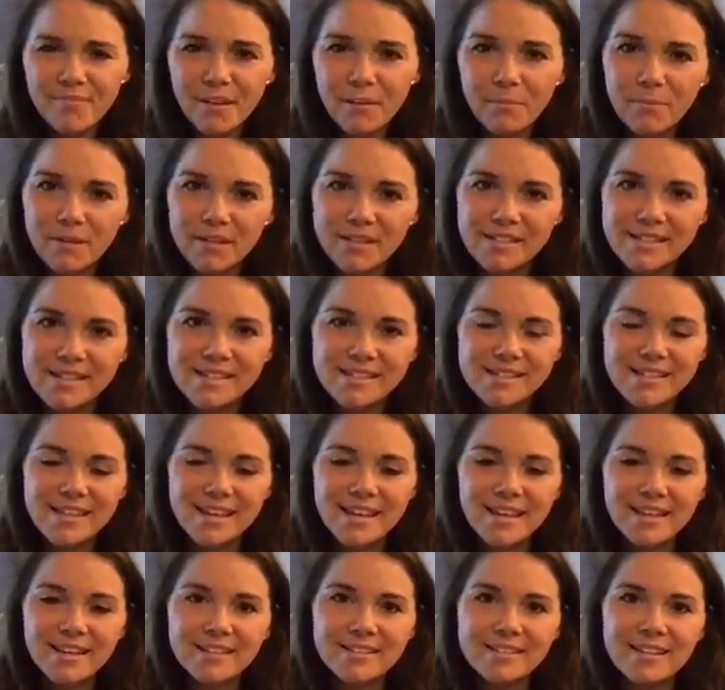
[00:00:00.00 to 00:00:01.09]
business
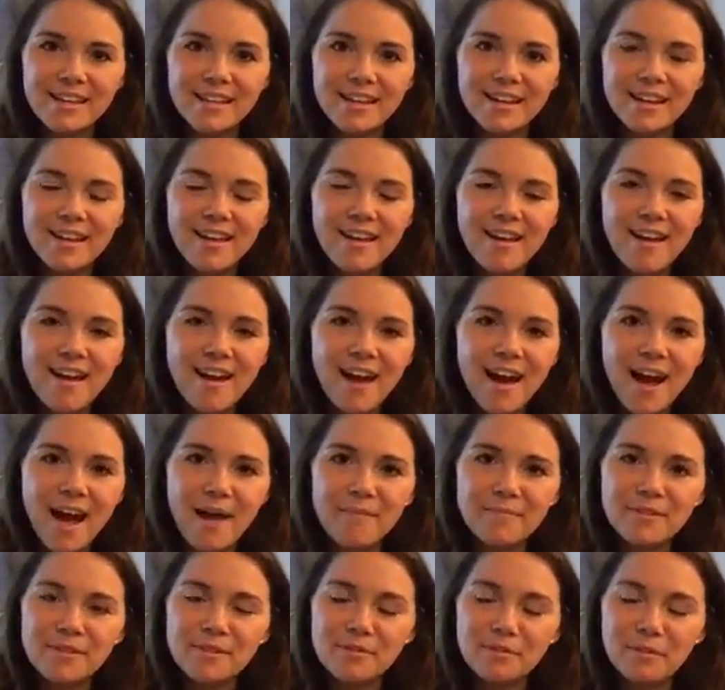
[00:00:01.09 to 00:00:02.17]
things, and
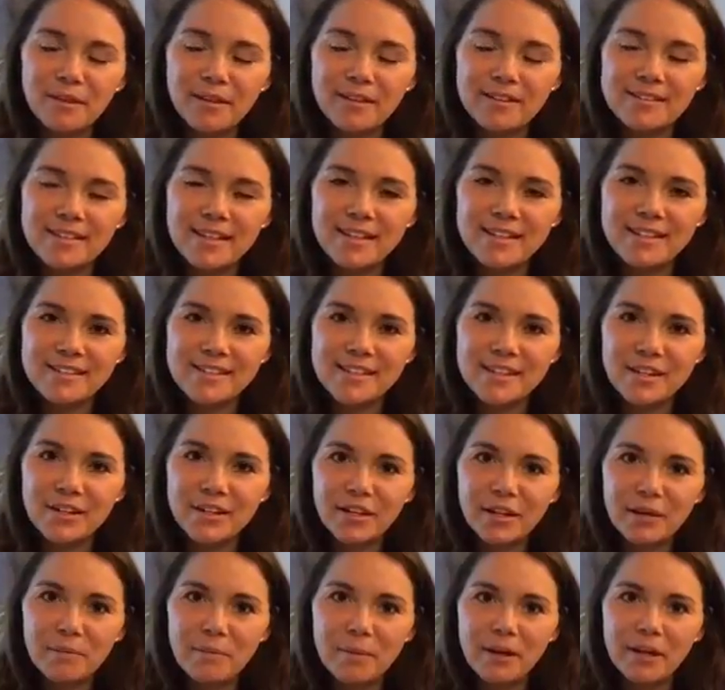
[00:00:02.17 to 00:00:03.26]
I'm just really excited to see her
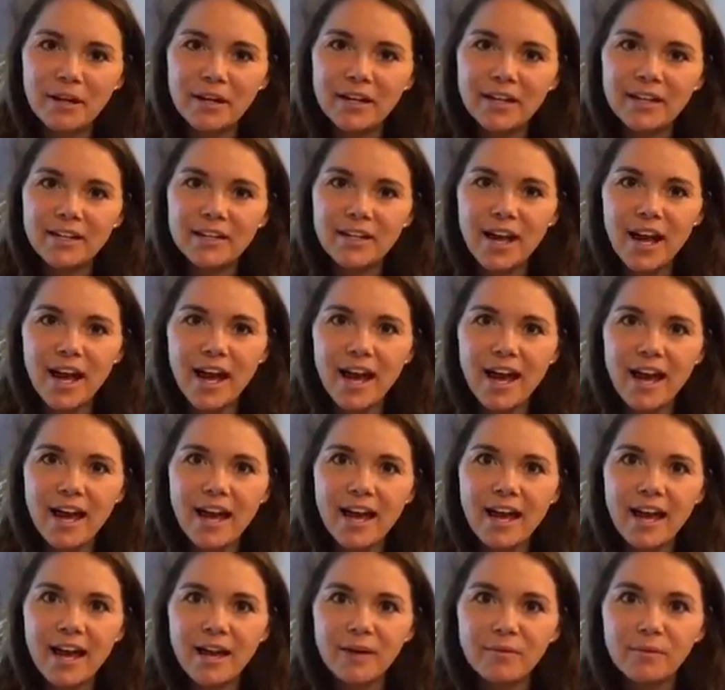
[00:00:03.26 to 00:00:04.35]
get married.
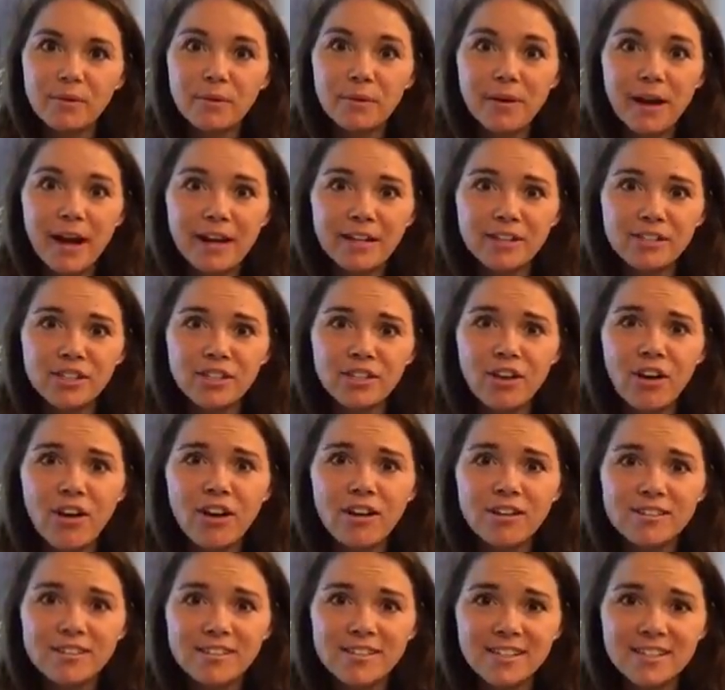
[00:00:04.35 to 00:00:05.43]
We were actually in
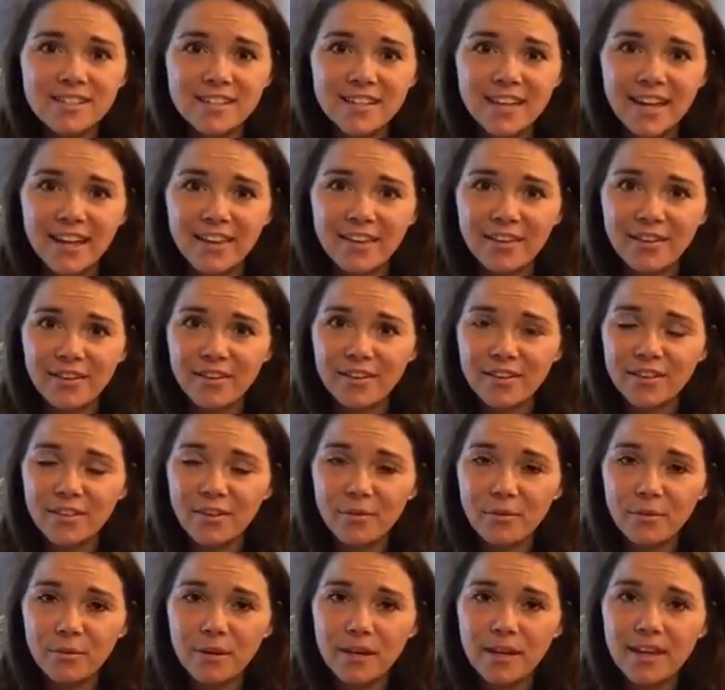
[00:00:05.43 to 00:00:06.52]
Austin together
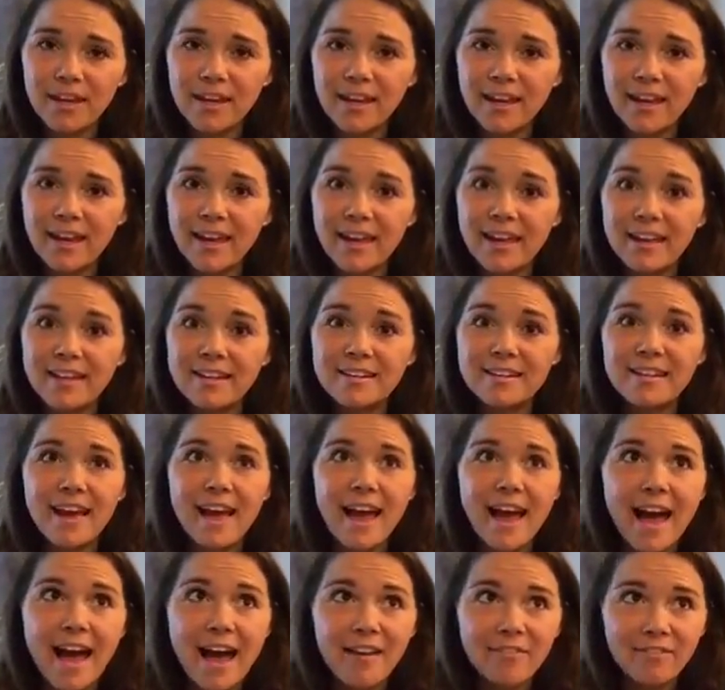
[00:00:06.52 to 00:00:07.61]
the weekend
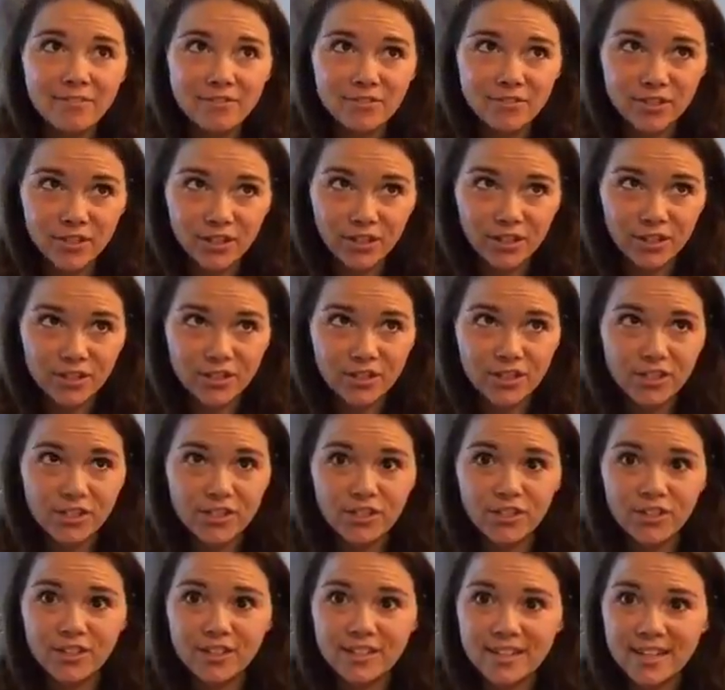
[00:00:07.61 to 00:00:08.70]
after she
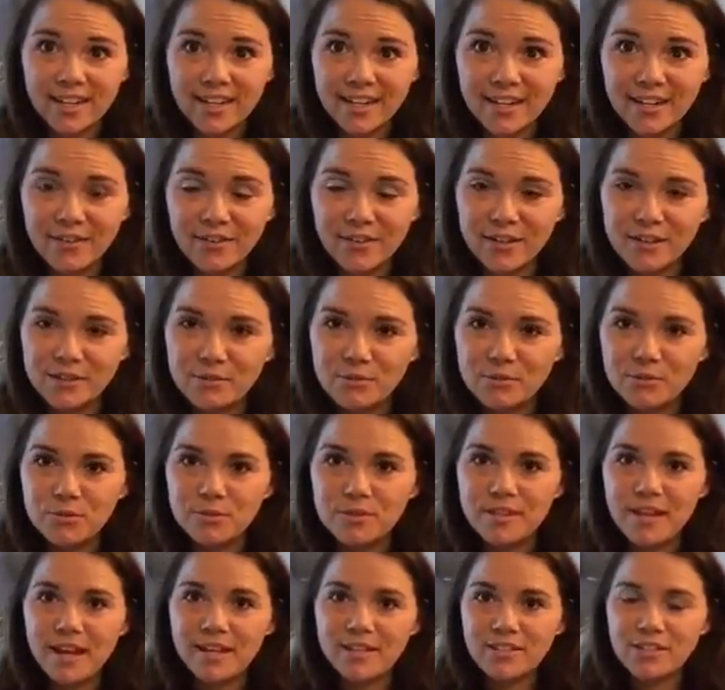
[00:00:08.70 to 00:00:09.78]
started dating Chris, which
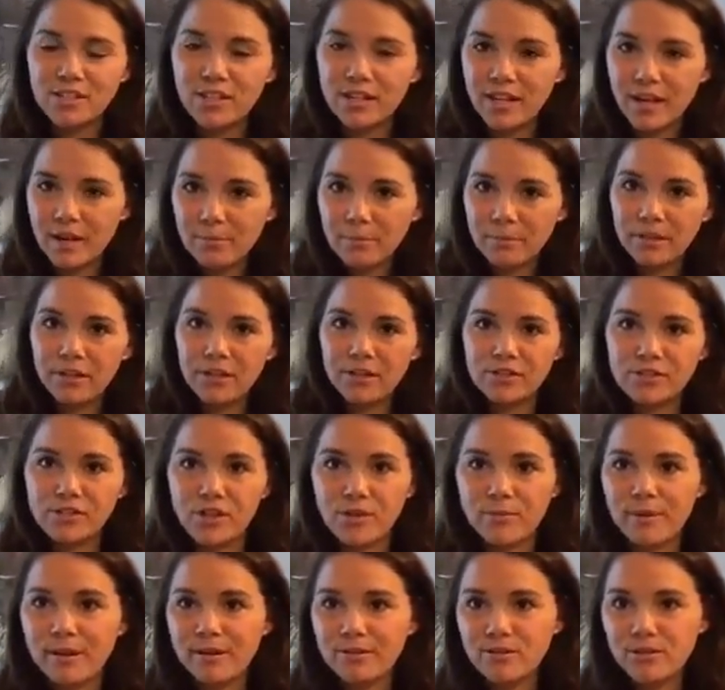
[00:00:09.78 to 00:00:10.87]
was actually a couple years ago,
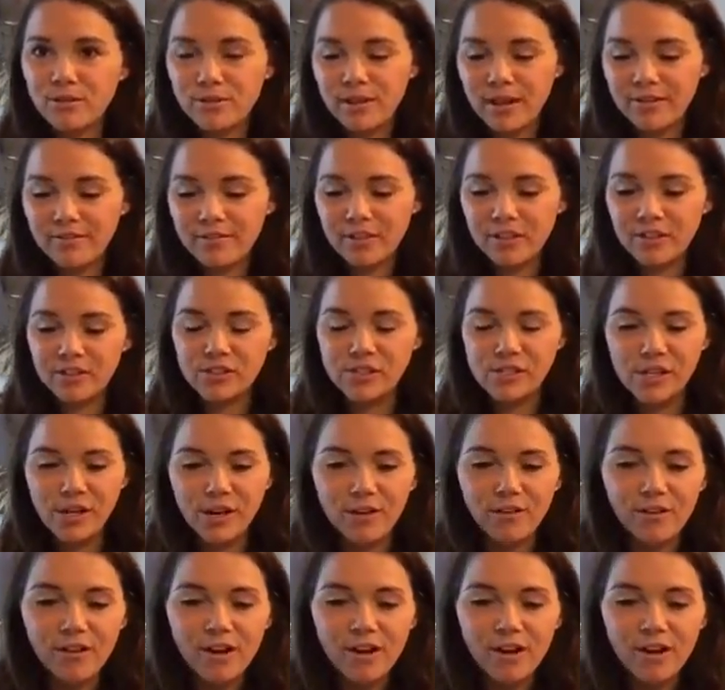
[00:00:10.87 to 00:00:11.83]
about 2.5 years ago.